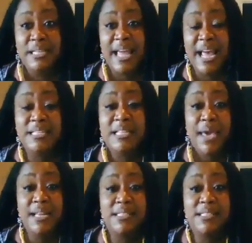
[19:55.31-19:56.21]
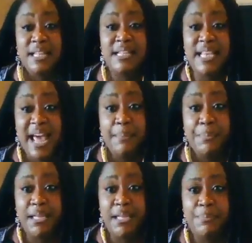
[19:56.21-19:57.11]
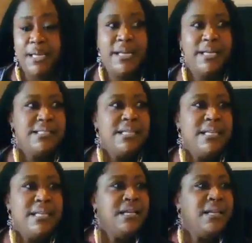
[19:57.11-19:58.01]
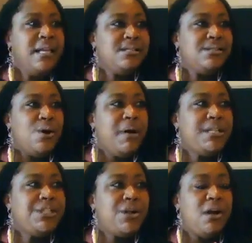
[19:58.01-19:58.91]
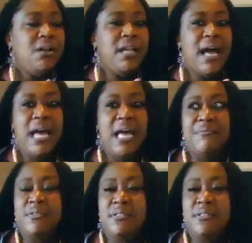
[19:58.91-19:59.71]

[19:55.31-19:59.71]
That's the medicine that's happening, because so much in our lives